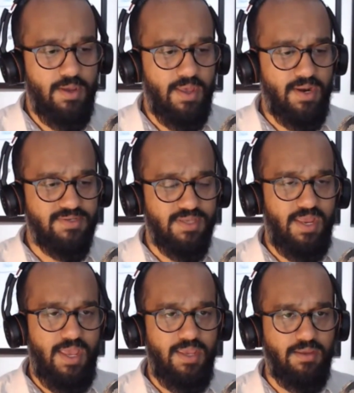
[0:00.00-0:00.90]
and I said,
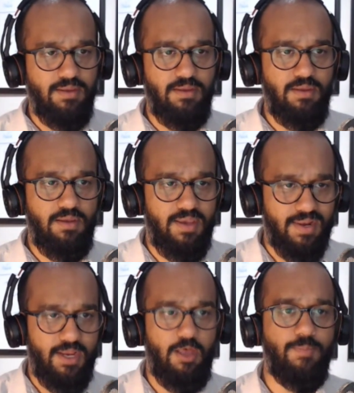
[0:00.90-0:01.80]
hey,
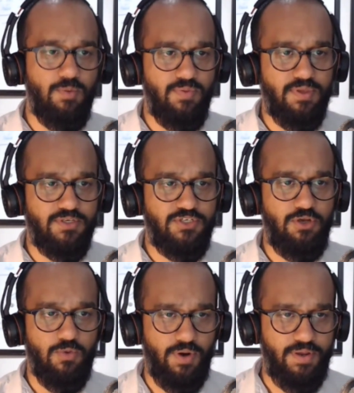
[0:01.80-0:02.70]
can I help you with this?
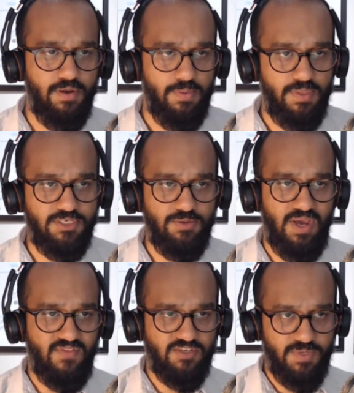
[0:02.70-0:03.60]
You're working on this. You
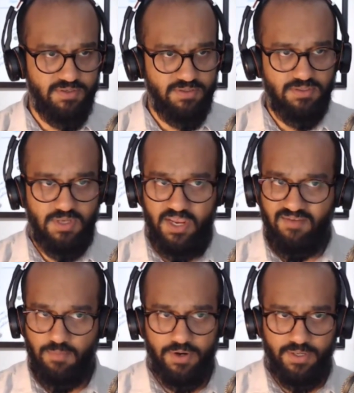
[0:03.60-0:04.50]
have this business. I
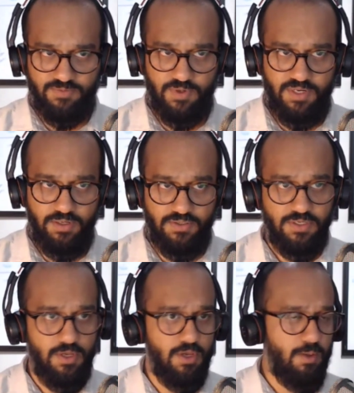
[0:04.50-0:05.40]
have marketing
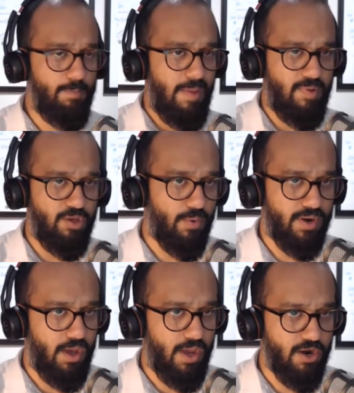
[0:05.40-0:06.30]
expertise. Maybe you don't want
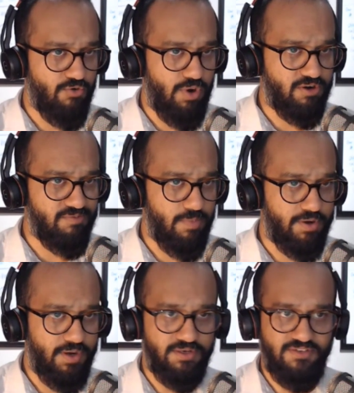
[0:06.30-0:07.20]
to hire a director of
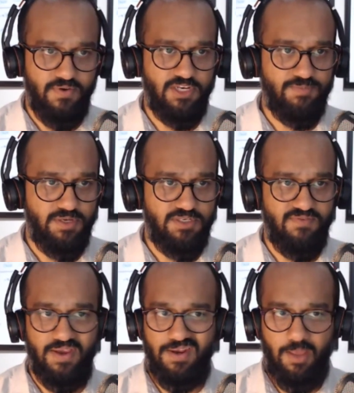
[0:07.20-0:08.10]
marketing because it's very
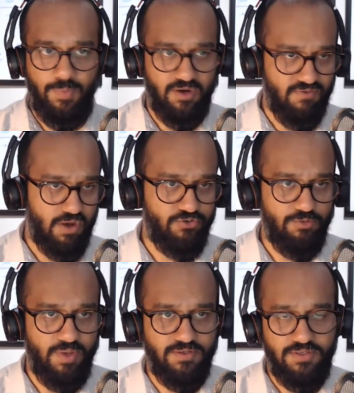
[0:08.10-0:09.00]
expensive. I can help you on a fractional
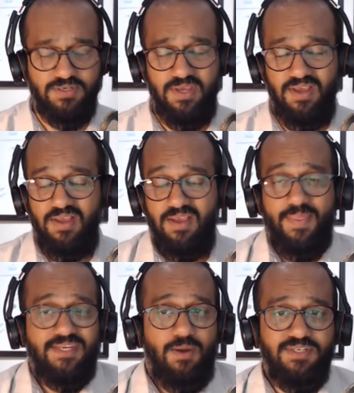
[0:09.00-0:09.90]
basis. And
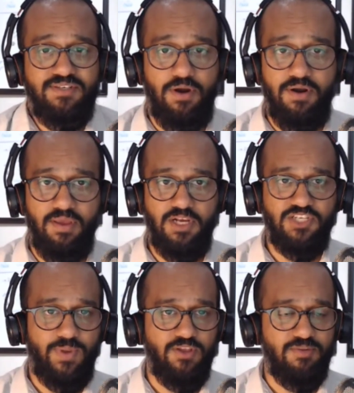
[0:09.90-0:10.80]
that's how I started. I
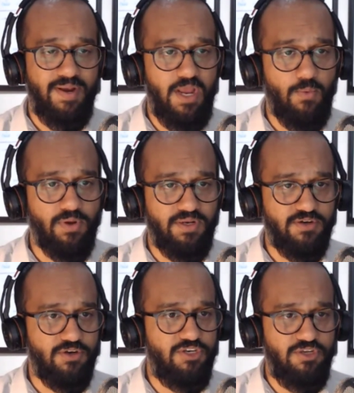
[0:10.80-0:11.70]
just went out to my network and I
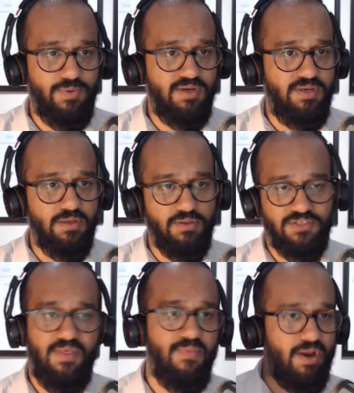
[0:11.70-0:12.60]
started doing deals.
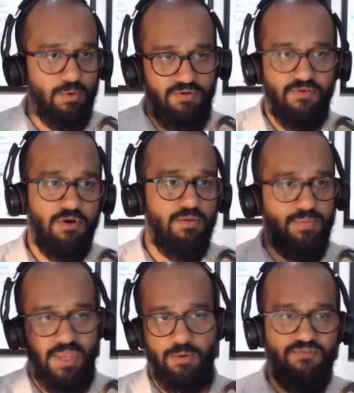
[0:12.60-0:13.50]
And then they referred
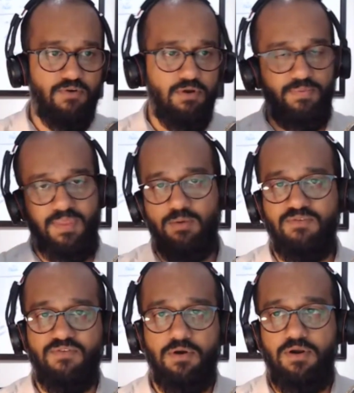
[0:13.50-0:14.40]
and they referred and they
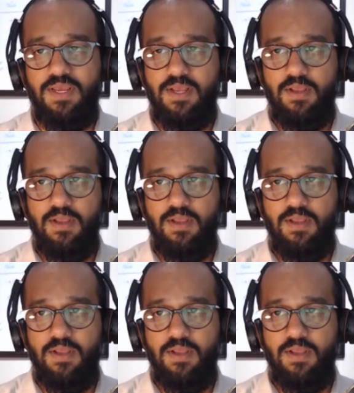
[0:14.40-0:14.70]
referred.